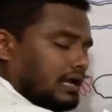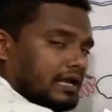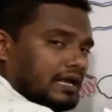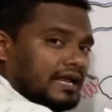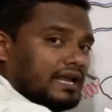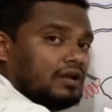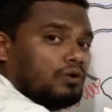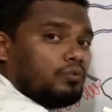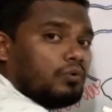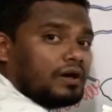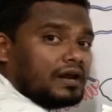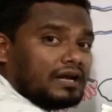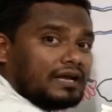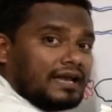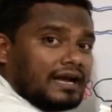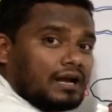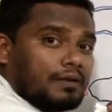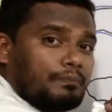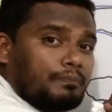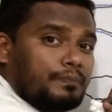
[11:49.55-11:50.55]

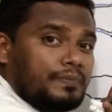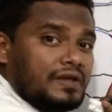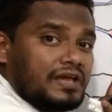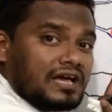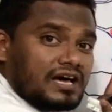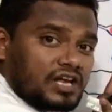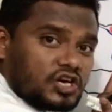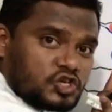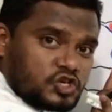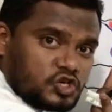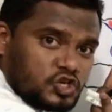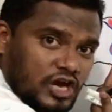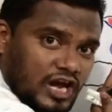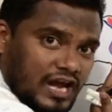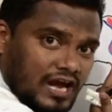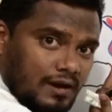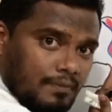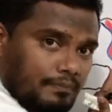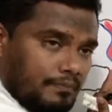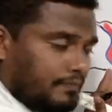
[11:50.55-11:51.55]
inverted pear
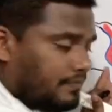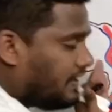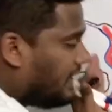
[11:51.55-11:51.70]
shape,